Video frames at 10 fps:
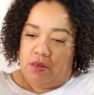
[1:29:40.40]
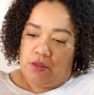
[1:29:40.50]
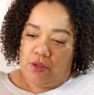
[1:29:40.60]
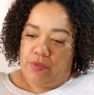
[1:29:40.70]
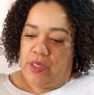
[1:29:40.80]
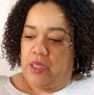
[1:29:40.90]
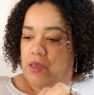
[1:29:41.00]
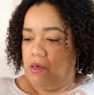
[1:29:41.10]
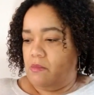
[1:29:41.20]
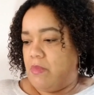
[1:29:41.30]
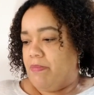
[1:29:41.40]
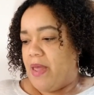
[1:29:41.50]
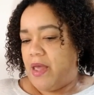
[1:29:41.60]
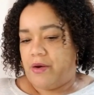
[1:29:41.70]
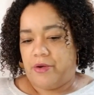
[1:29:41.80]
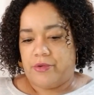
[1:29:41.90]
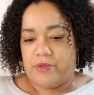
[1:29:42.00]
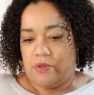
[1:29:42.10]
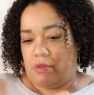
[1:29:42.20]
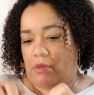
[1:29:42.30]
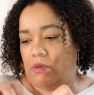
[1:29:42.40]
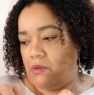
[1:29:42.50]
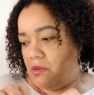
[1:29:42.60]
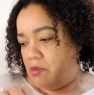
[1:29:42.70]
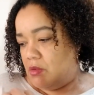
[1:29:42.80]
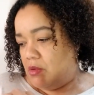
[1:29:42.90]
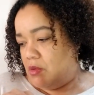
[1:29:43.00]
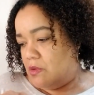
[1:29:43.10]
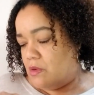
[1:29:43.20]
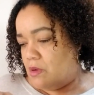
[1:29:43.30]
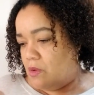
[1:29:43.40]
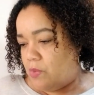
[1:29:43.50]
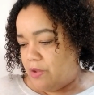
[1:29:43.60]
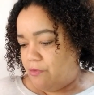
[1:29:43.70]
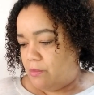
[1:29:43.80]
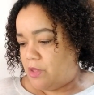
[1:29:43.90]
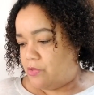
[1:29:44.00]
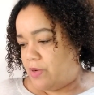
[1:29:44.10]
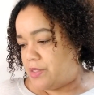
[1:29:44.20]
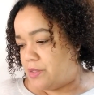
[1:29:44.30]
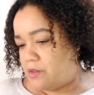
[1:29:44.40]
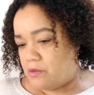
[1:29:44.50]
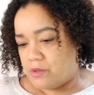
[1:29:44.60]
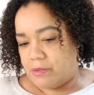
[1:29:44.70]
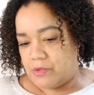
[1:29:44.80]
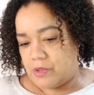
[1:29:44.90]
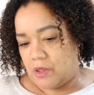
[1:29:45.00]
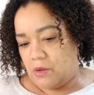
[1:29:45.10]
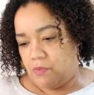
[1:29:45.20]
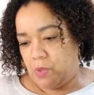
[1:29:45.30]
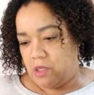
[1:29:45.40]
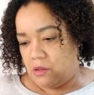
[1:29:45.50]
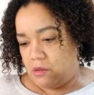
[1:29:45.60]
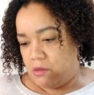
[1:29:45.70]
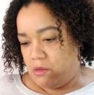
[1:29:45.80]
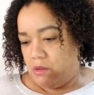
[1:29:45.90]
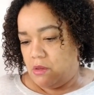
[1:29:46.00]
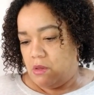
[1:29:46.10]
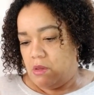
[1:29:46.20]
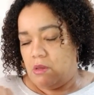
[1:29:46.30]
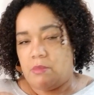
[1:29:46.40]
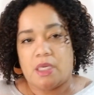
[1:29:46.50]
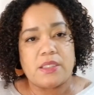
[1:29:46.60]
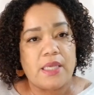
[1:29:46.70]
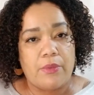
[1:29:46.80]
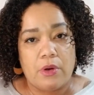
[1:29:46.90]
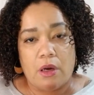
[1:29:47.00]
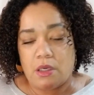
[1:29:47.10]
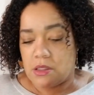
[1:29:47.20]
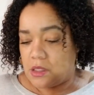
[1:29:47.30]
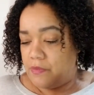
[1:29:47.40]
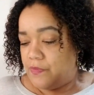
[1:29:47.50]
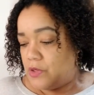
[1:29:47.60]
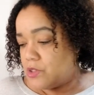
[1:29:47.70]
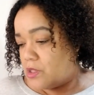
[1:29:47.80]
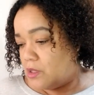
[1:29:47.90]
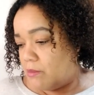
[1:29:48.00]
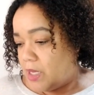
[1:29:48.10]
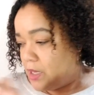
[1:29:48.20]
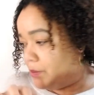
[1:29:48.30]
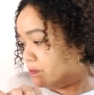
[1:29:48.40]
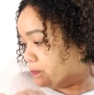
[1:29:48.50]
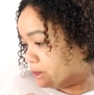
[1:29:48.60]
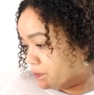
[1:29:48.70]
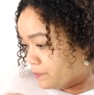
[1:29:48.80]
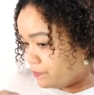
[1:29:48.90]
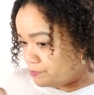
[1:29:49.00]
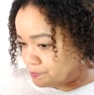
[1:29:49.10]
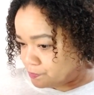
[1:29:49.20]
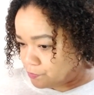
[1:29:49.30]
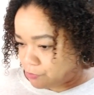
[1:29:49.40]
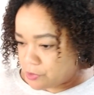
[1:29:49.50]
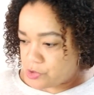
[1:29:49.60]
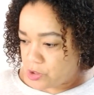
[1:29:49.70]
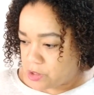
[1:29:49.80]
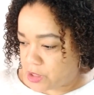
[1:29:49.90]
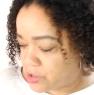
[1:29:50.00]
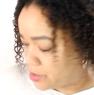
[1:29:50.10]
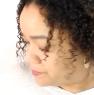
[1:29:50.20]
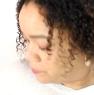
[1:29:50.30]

Don't want to get my patterns away from the threads that they're supposed to go with because that will cause confusion and mayhem for future Leticia.